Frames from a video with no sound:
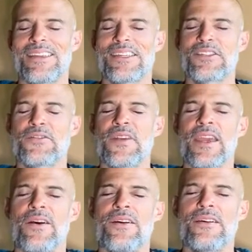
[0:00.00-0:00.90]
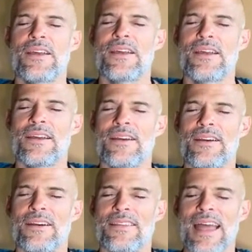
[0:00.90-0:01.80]
just feel
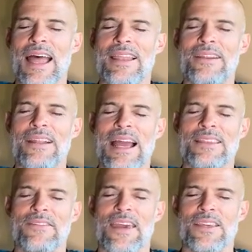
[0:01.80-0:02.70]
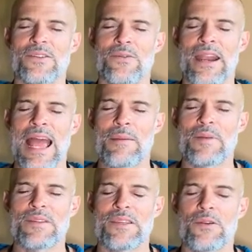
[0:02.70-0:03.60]
that little activation, what
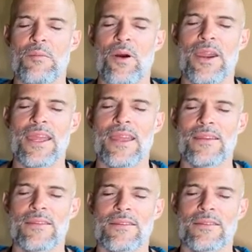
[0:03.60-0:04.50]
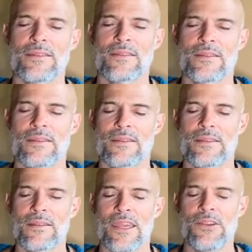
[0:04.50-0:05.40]
happens in your body,
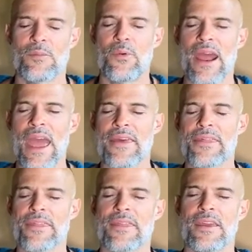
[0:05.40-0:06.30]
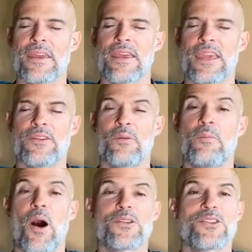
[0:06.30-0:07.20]
in your breath, in your
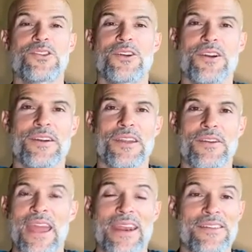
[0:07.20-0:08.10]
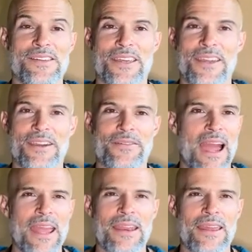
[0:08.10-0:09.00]
posture, in your energy,
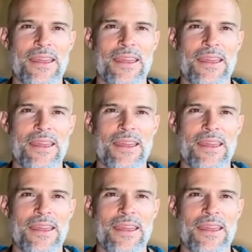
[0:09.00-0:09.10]
right?